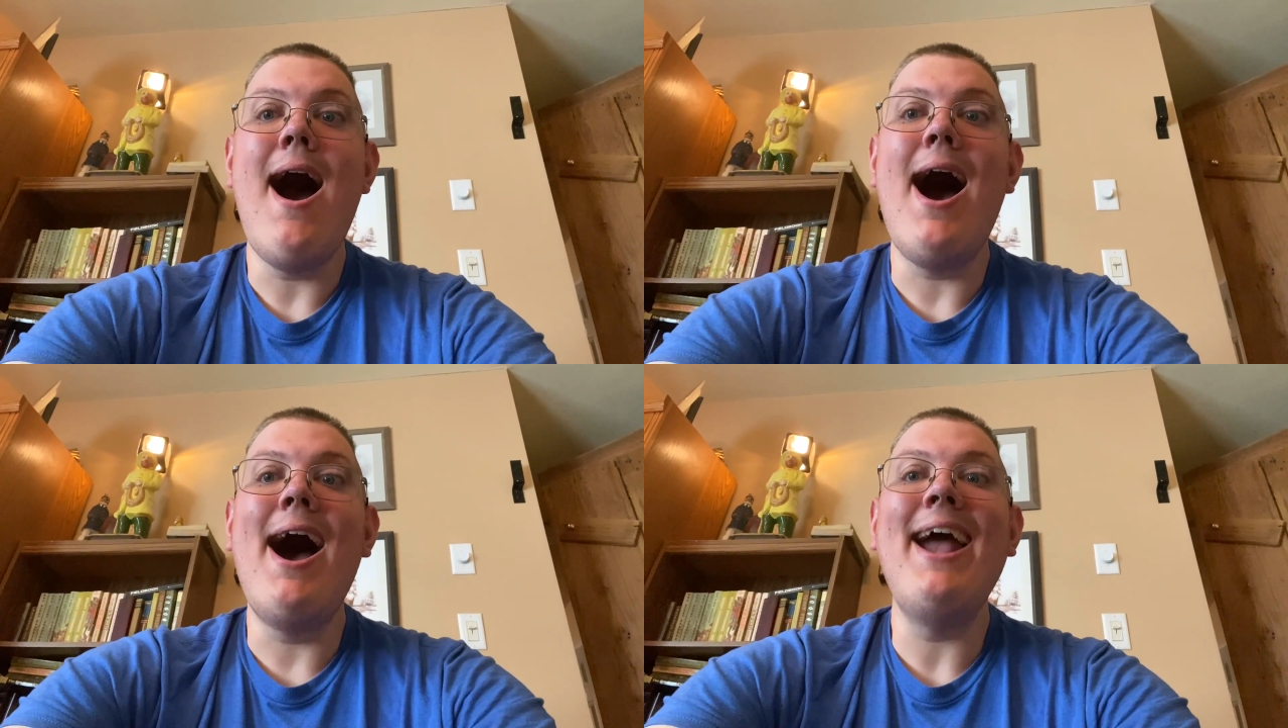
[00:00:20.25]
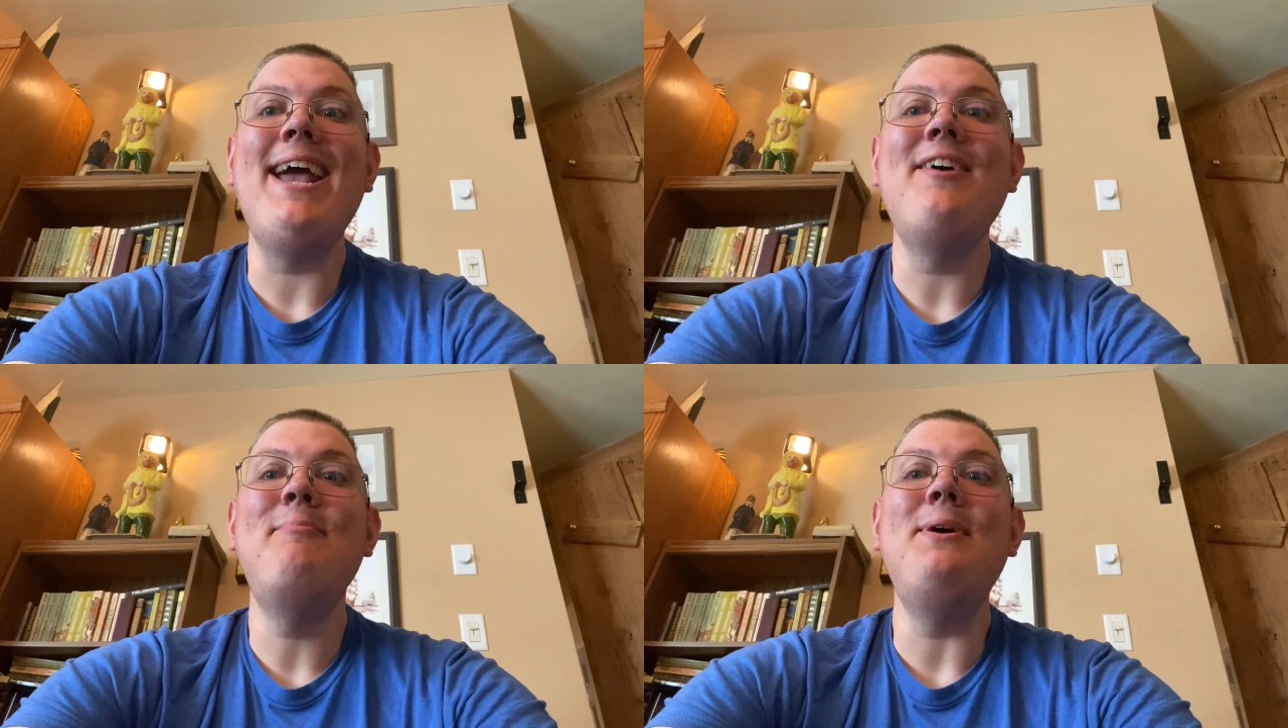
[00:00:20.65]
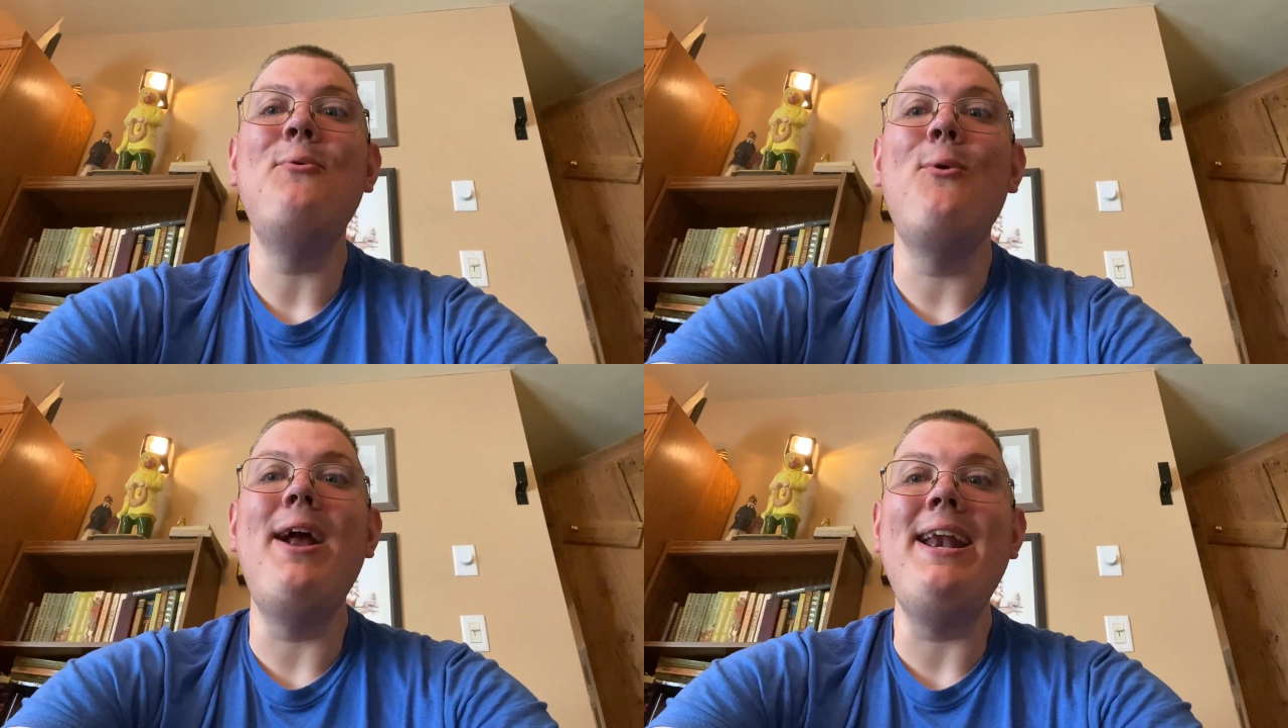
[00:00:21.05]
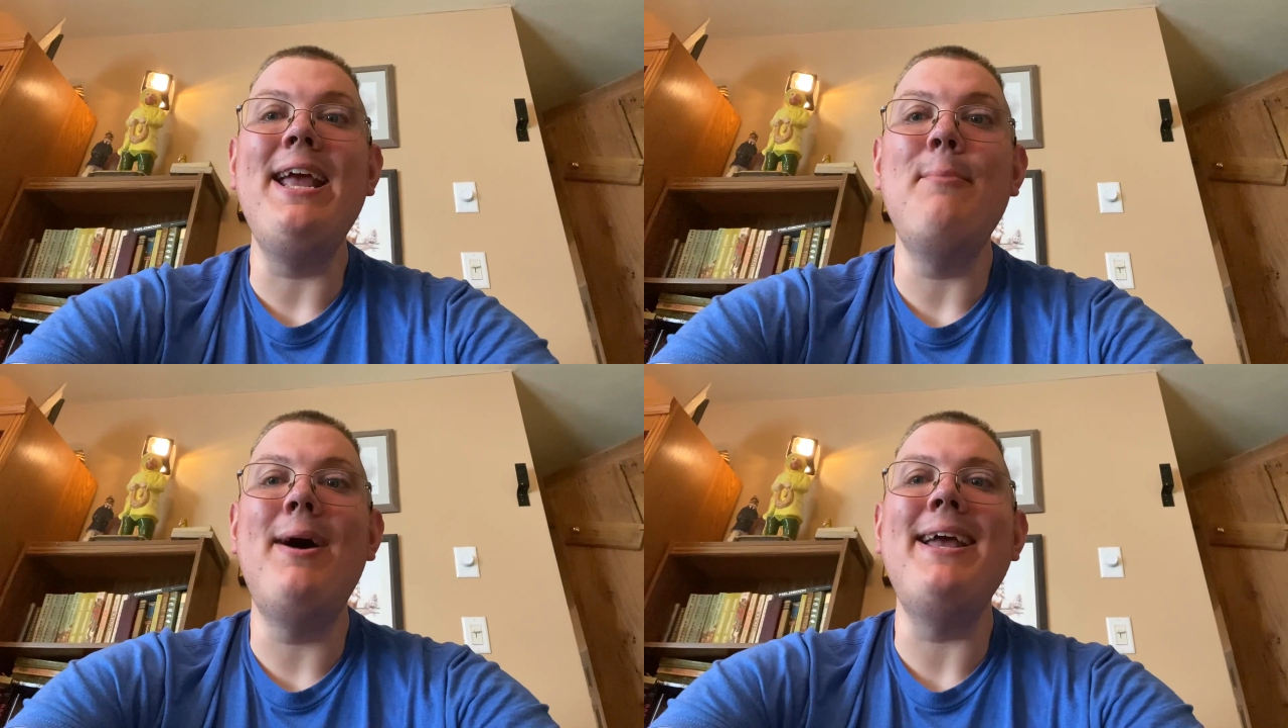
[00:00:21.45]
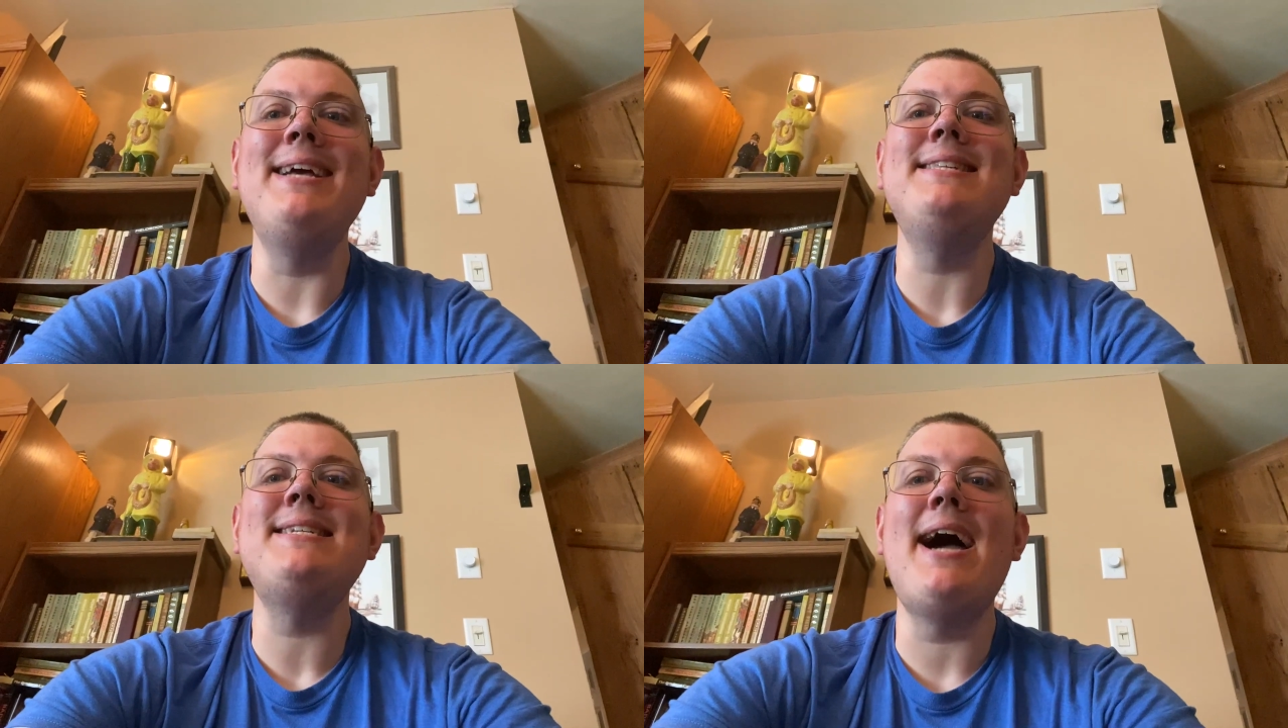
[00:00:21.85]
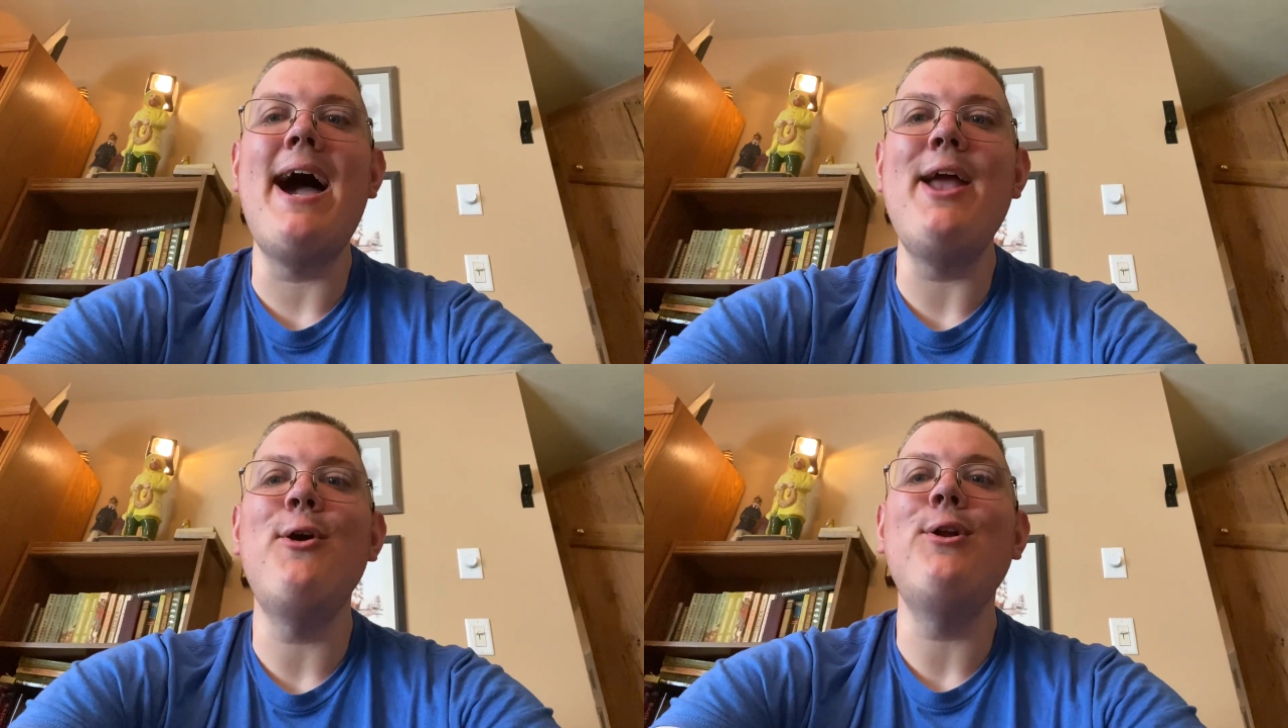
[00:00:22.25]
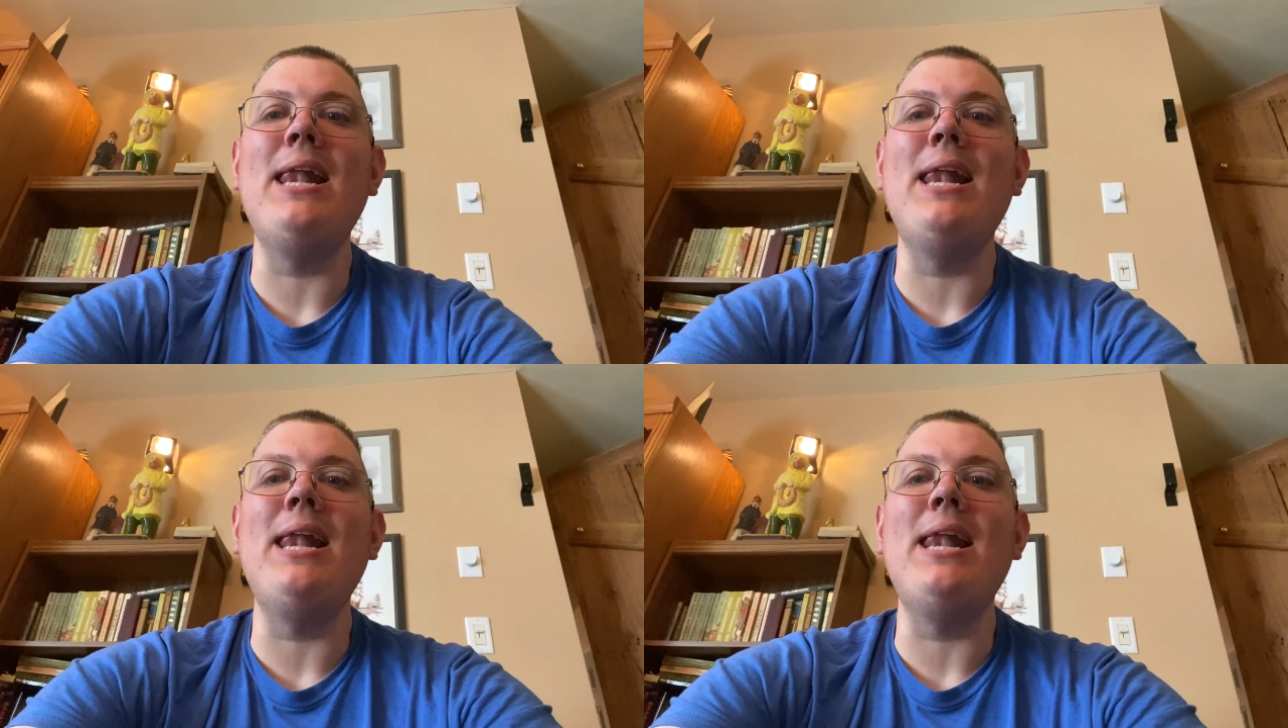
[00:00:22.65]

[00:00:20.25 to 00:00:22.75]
I have been waiting my entire